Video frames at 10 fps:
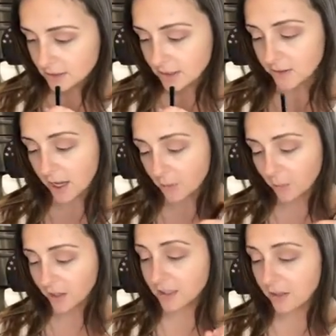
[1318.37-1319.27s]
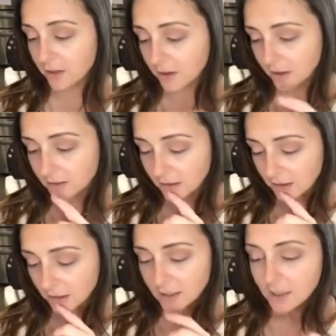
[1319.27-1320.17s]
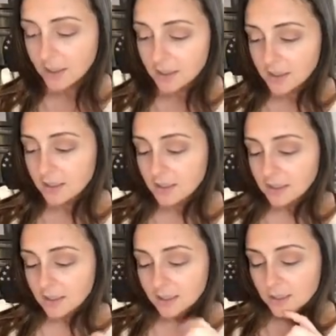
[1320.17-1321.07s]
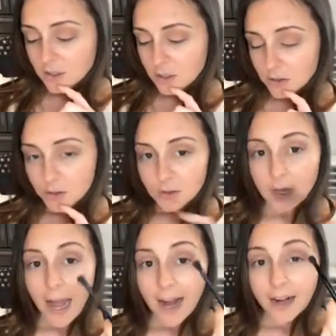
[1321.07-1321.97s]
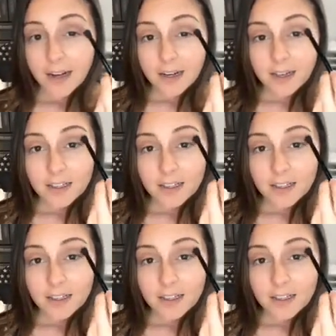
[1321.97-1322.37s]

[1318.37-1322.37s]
Okay, I want another color to add